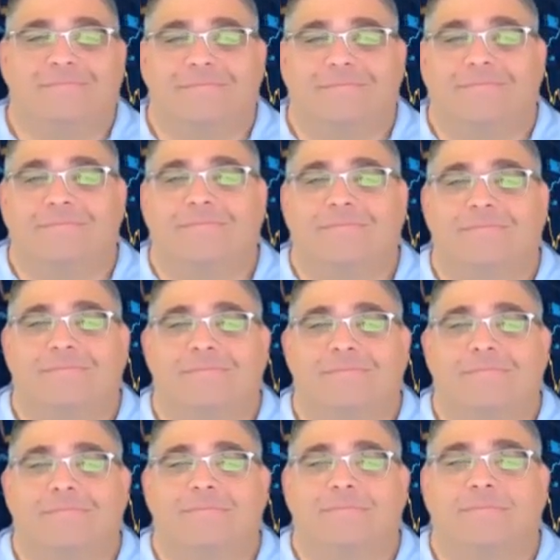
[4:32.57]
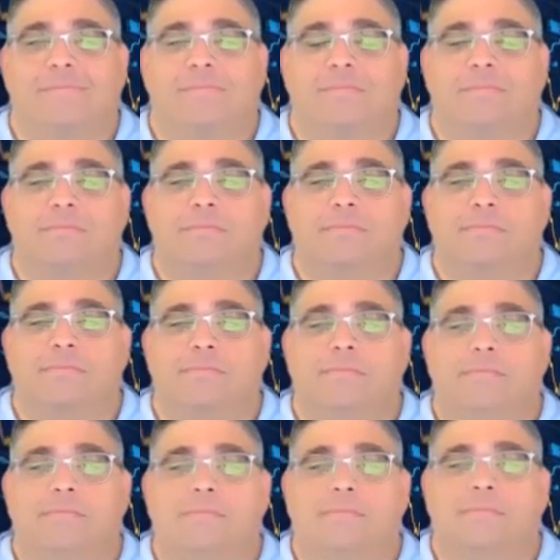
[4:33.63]

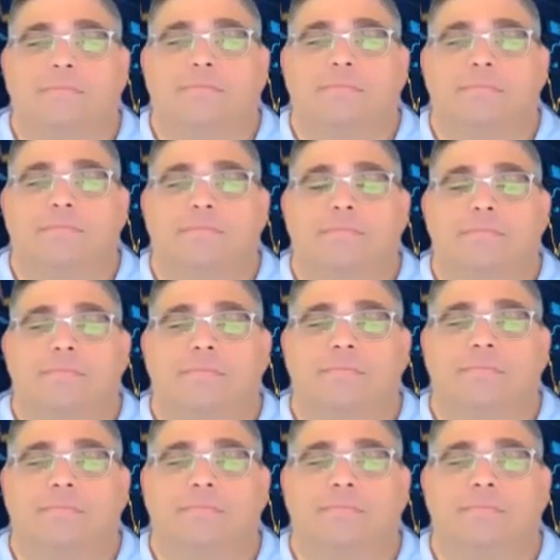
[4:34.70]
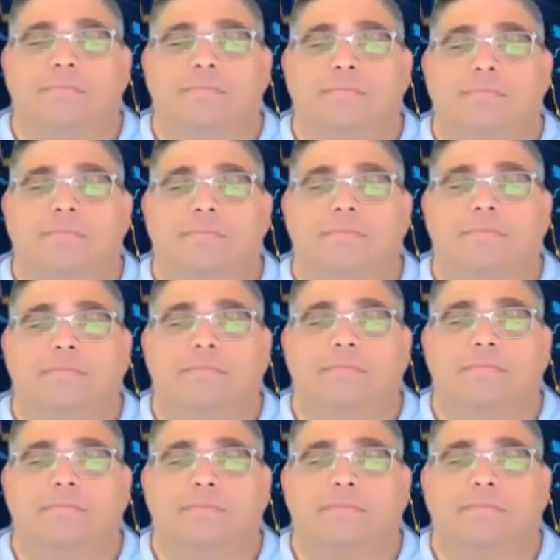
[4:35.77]

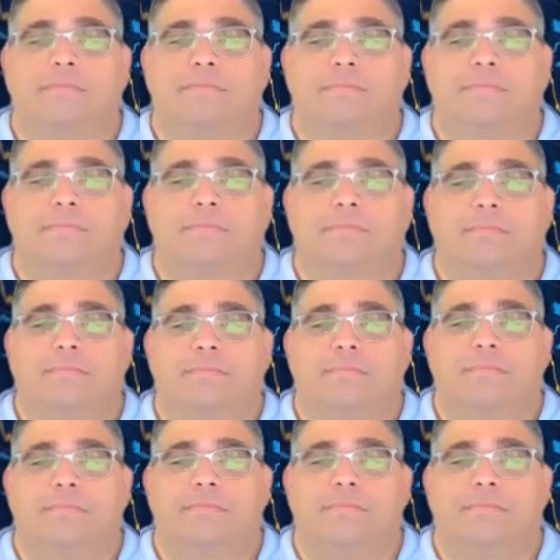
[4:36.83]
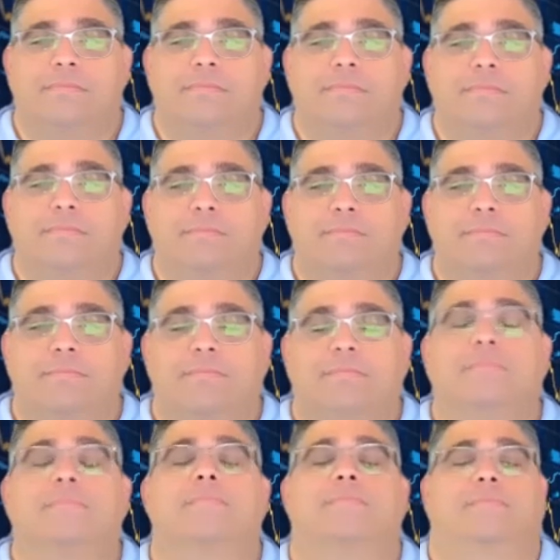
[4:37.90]

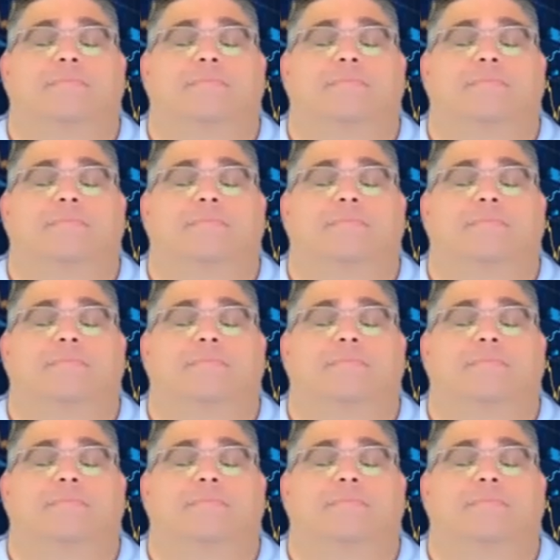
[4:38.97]
The person shown says nothing.